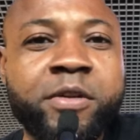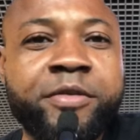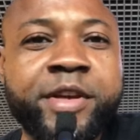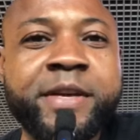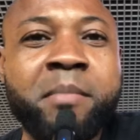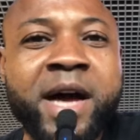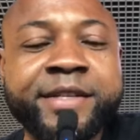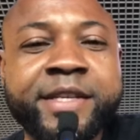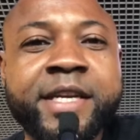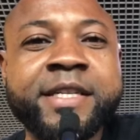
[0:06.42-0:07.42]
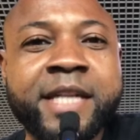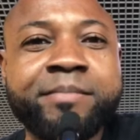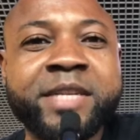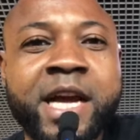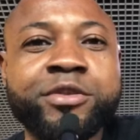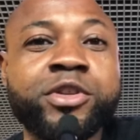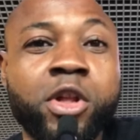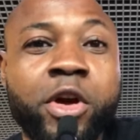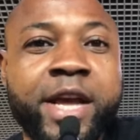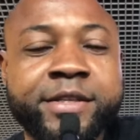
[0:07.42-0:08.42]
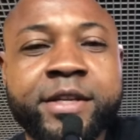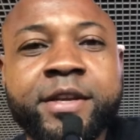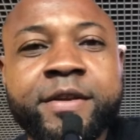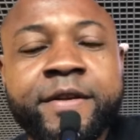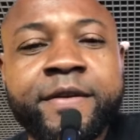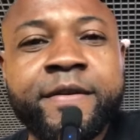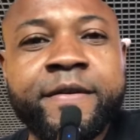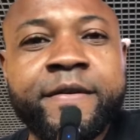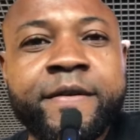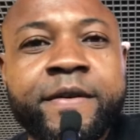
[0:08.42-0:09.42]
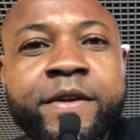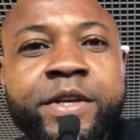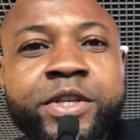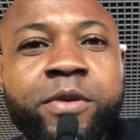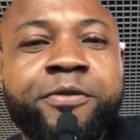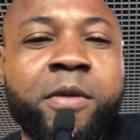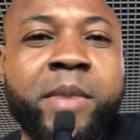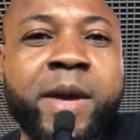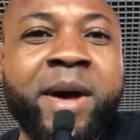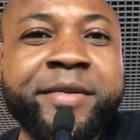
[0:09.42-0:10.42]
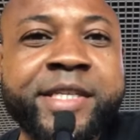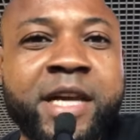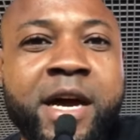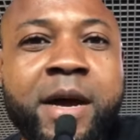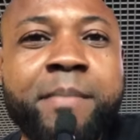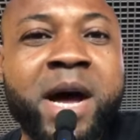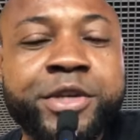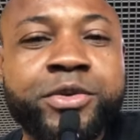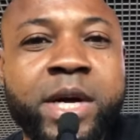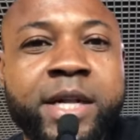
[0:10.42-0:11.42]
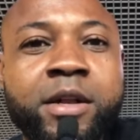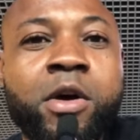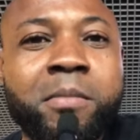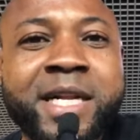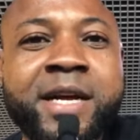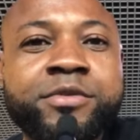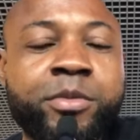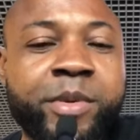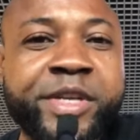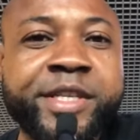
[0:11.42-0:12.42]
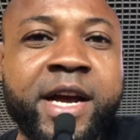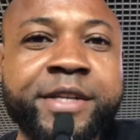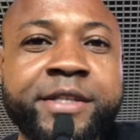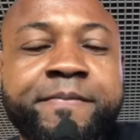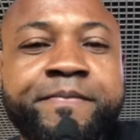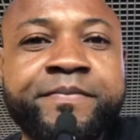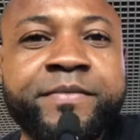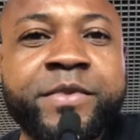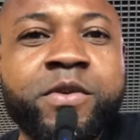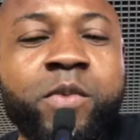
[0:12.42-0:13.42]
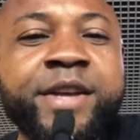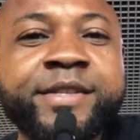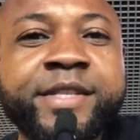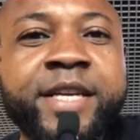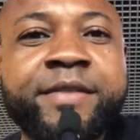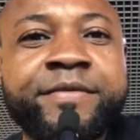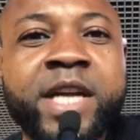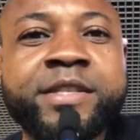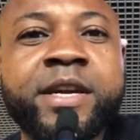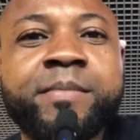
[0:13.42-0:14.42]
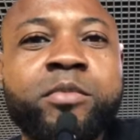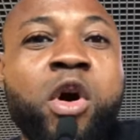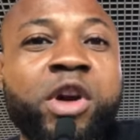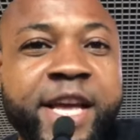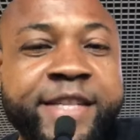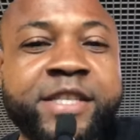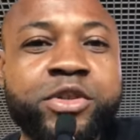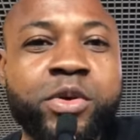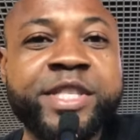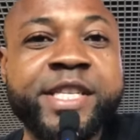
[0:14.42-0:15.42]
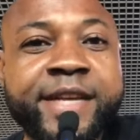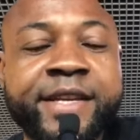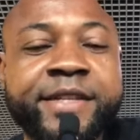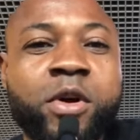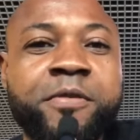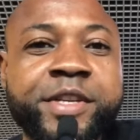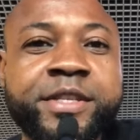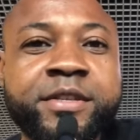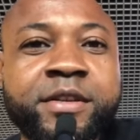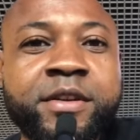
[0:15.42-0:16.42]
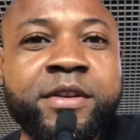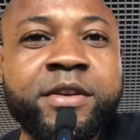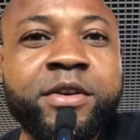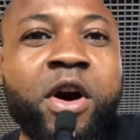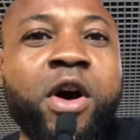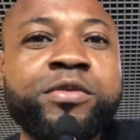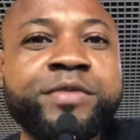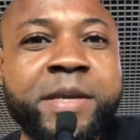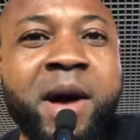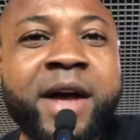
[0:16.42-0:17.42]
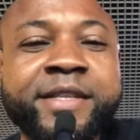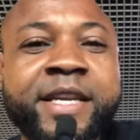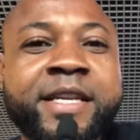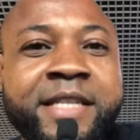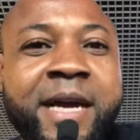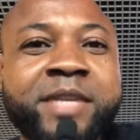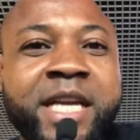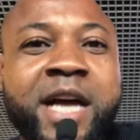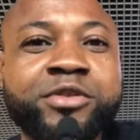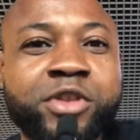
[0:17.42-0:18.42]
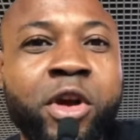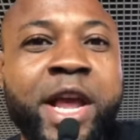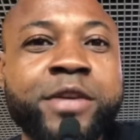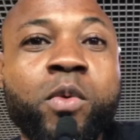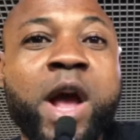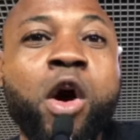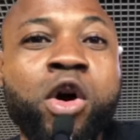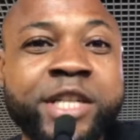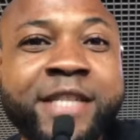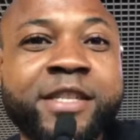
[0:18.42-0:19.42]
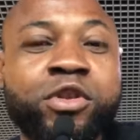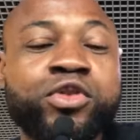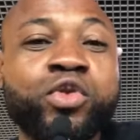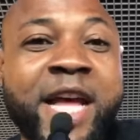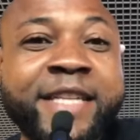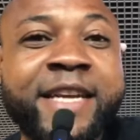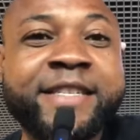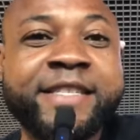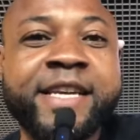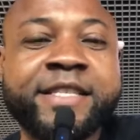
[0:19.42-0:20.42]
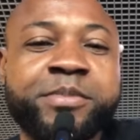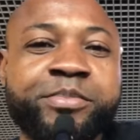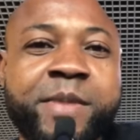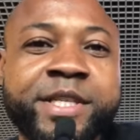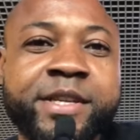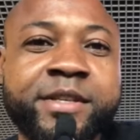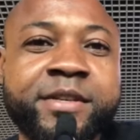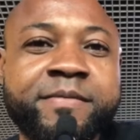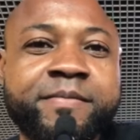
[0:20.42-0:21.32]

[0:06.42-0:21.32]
of the Maze Nnamdi Kanu's lawyers. You know, from Barrister Maxwell Okpara, to be precise, where he's saying that on getting to DSS office, all the Maze Nnamdi Kanu's lawyers were ordered not to enter the DSS premises.